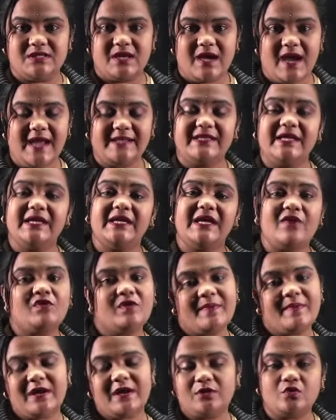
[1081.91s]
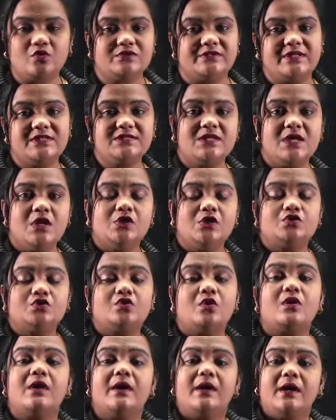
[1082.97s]
I think everybody knows this.
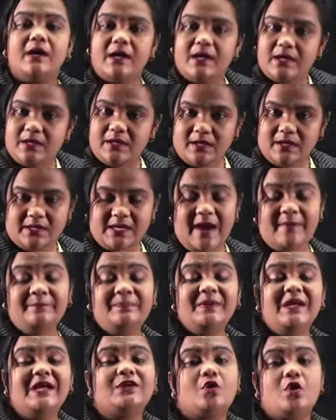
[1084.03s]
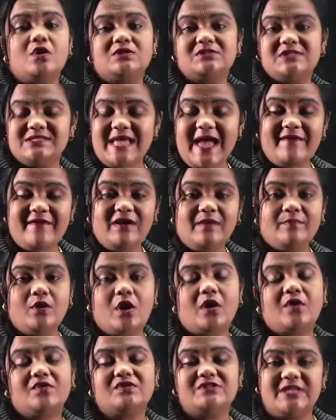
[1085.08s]
So, complete course is available on
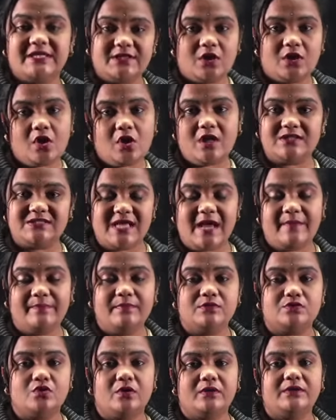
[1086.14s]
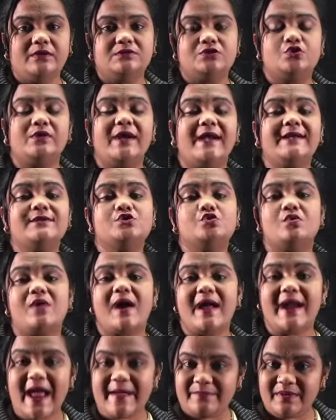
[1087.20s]
our Chandan Logics app. So, students who are
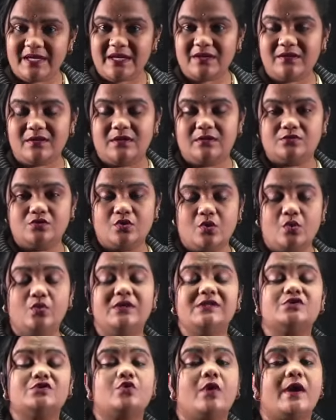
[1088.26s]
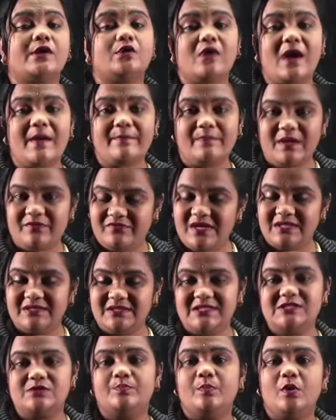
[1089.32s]
appearing, so who is going to apply for
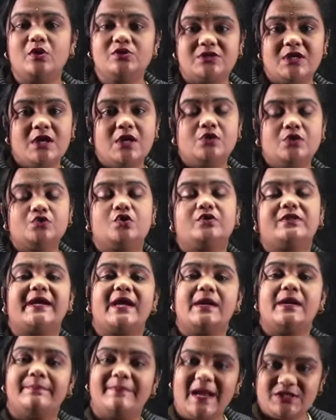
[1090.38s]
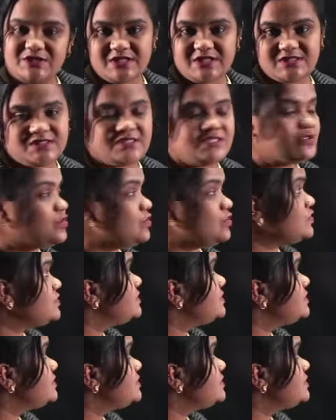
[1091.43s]
this post, so they can purchase this course.